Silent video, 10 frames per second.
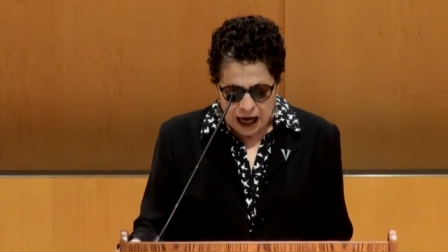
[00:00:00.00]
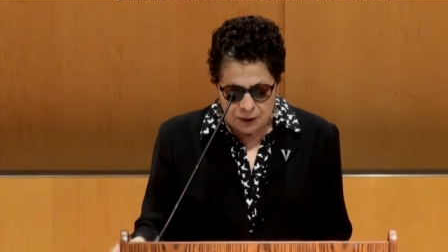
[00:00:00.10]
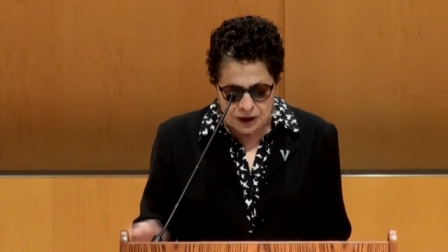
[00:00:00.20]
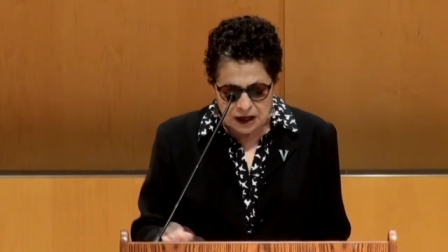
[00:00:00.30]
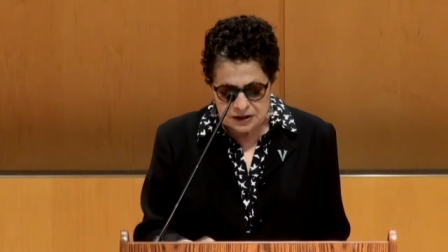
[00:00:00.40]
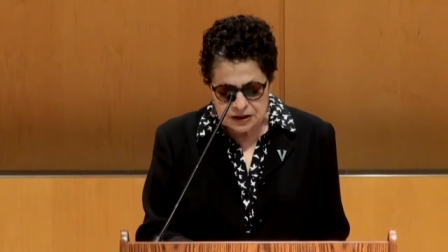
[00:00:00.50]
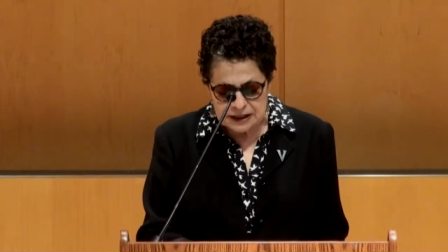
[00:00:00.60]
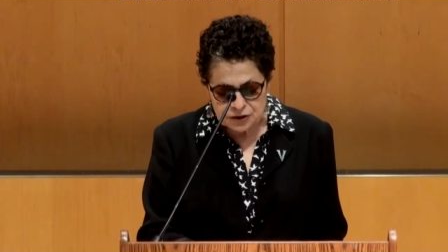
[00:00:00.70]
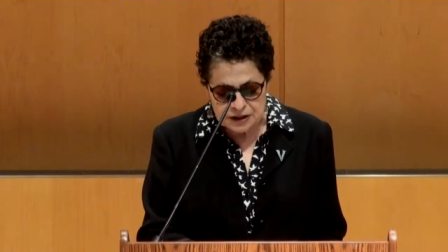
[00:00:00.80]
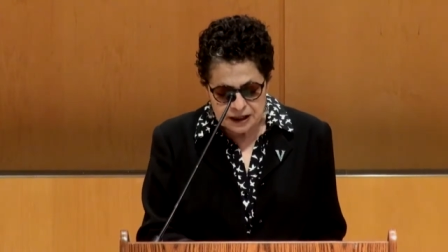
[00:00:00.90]
I would also
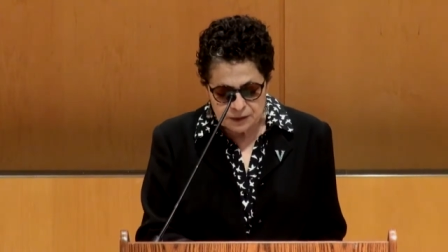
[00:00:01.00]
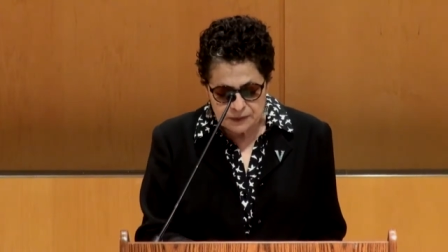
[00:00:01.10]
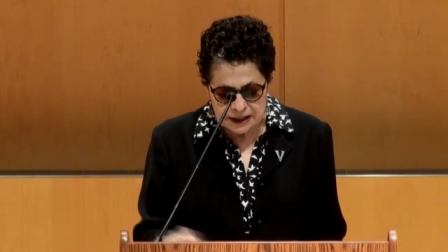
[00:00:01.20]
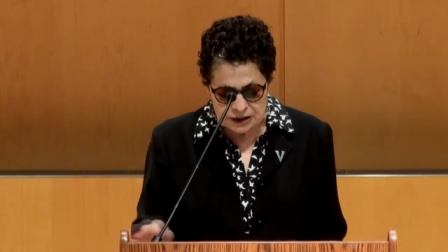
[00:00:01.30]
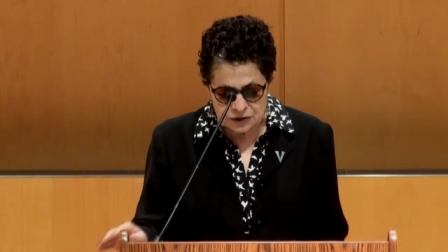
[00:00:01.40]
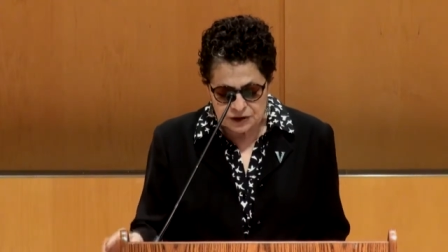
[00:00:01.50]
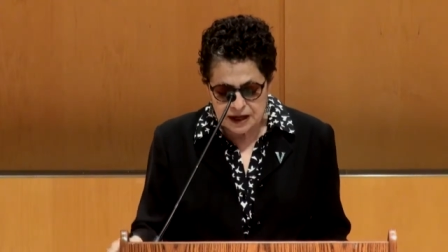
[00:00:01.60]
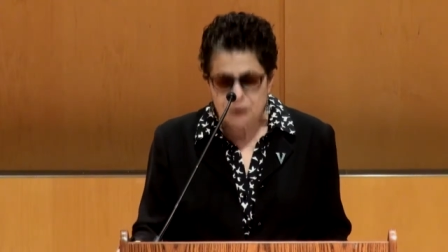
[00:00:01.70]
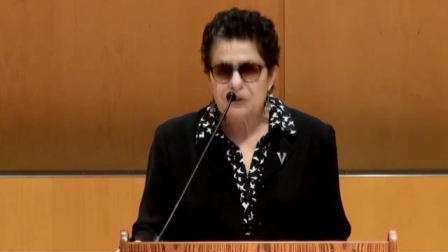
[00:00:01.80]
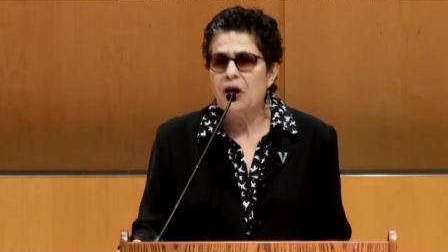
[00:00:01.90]
like to take a minute to
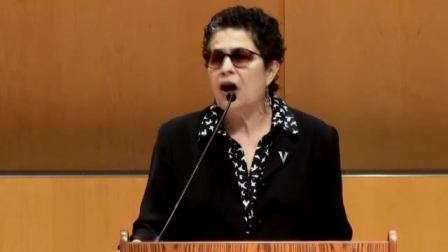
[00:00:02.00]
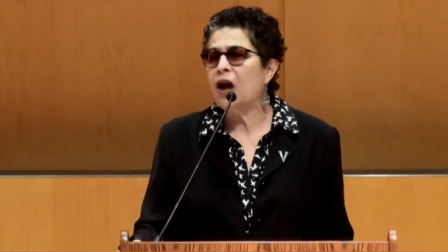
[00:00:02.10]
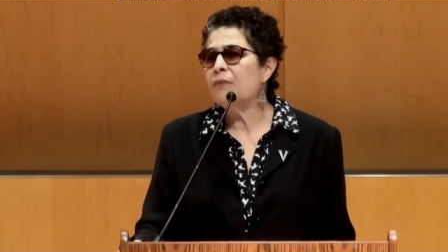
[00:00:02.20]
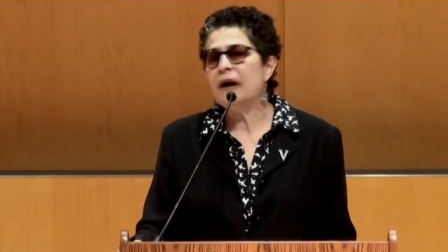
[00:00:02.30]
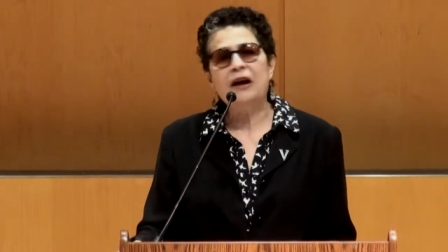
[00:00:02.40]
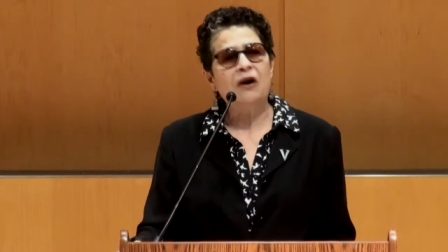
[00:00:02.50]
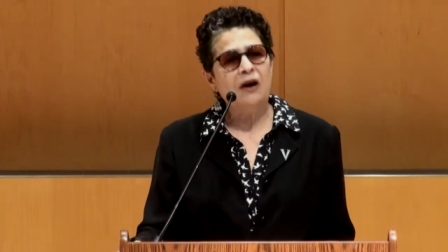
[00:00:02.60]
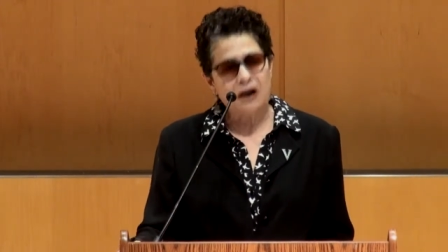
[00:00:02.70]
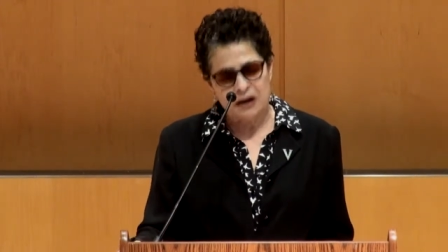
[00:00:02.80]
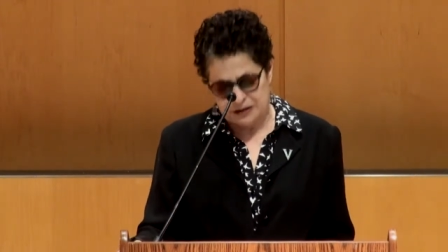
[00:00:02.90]
thank with all my
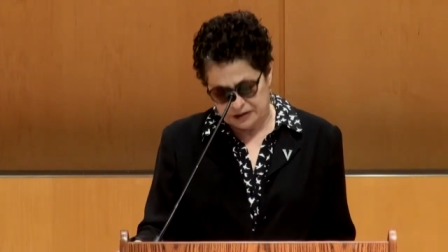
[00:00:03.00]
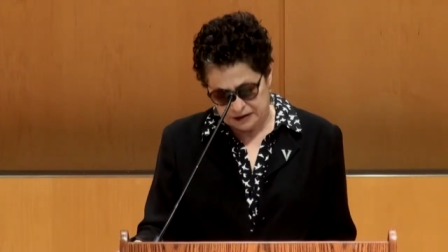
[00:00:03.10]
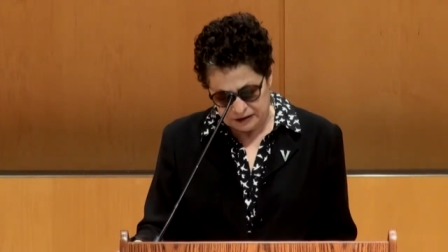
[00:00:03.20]
heart